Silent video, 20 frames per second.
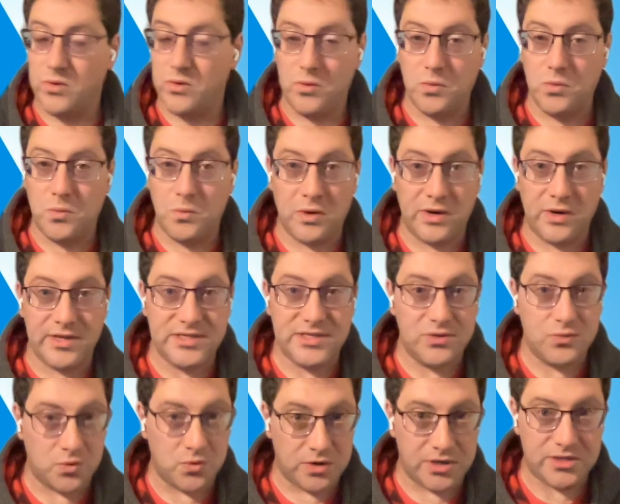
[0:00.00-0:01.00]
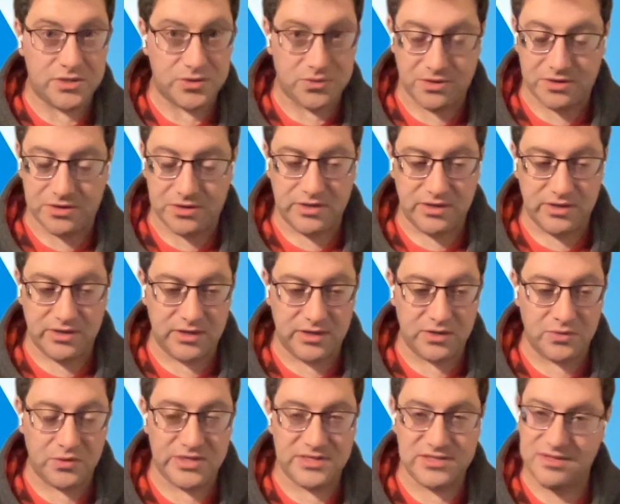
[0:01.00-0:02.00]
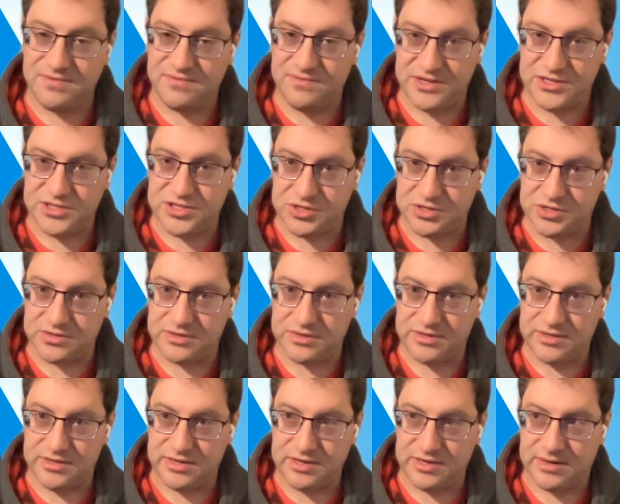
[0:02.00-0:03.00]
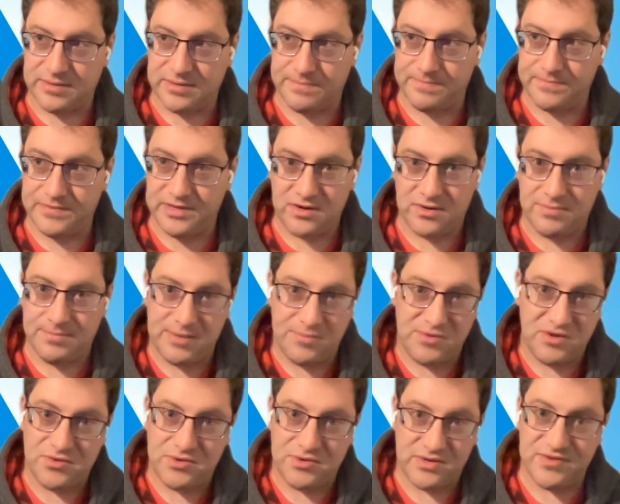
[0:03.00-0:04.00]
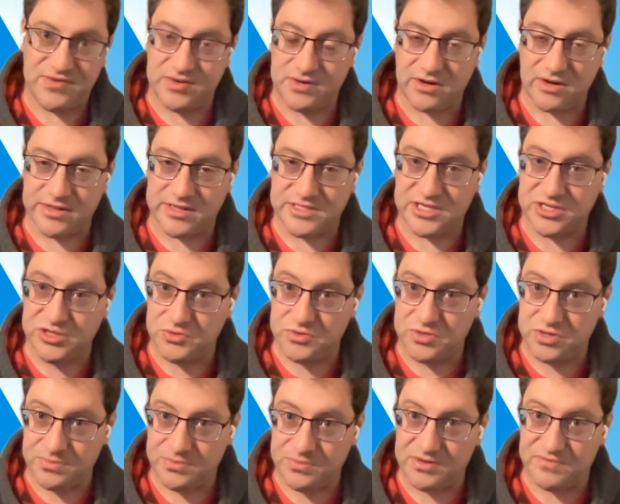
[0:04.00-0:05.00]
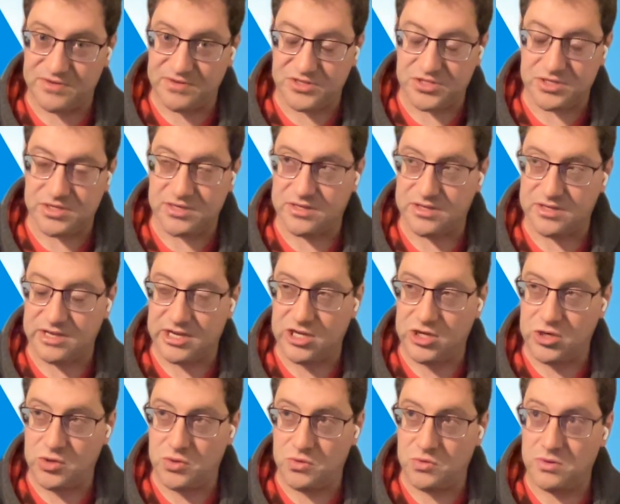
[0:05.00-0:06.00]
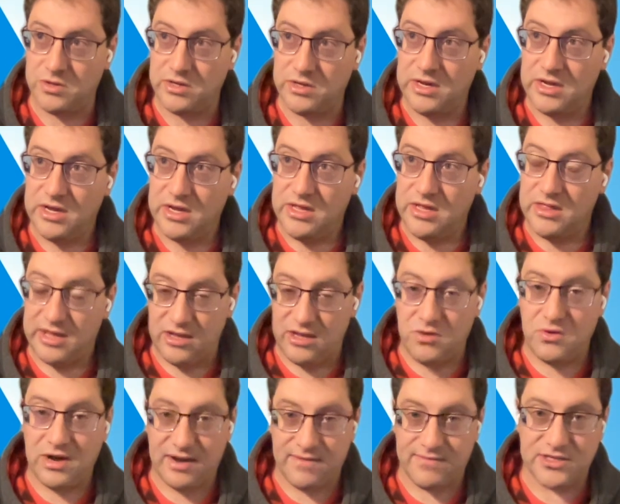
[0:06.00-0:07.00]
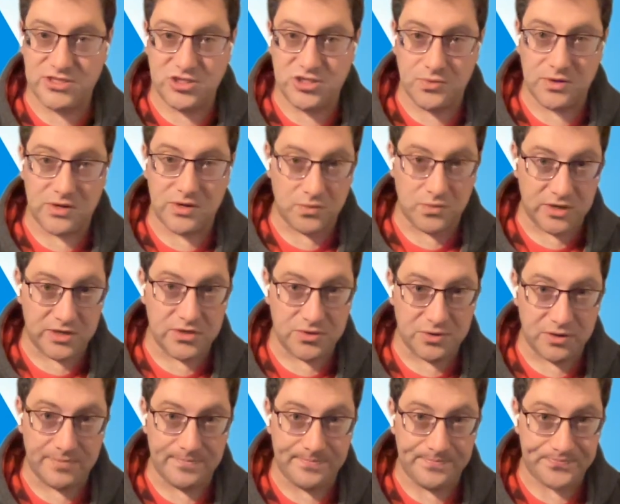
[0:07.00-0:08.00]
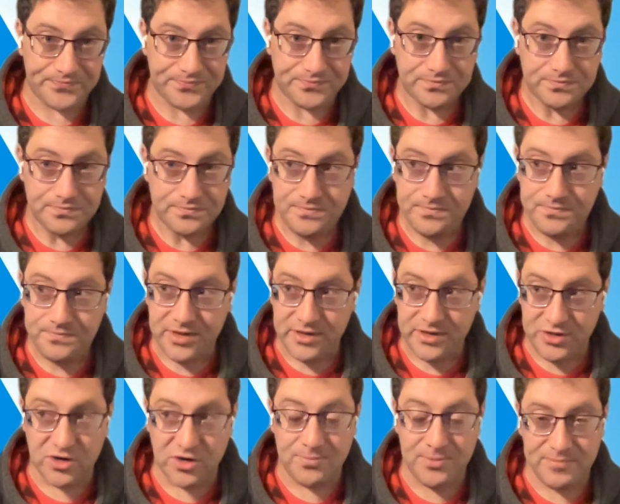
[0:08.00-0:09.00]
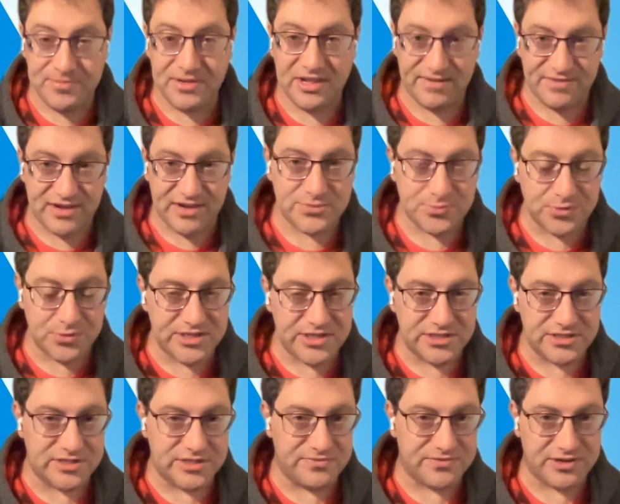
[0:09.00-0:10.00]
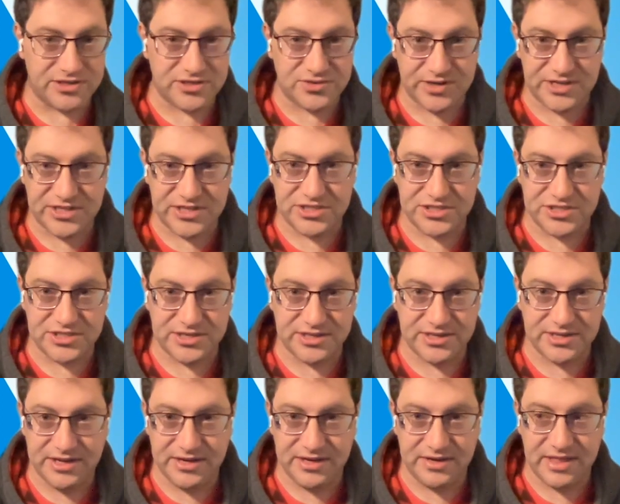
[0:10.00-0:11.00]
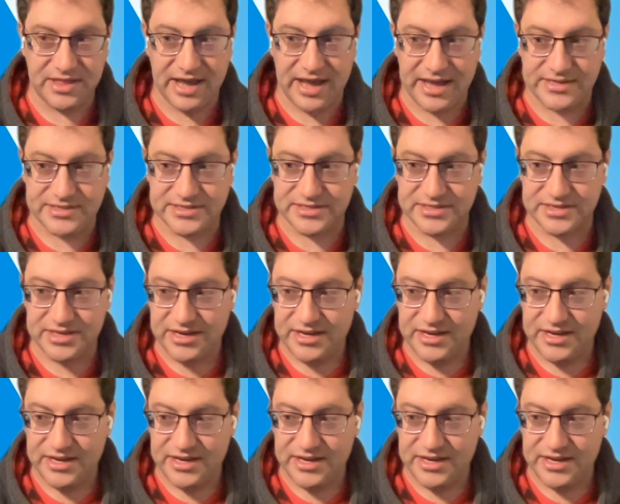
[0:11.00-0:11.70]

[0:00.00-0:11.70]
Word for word: What does it work toward? You know, what is the vision um, you know maybe you would even call this a utopian vision that you that you have that you want to work toward you know people have aspirations and frustrations in in that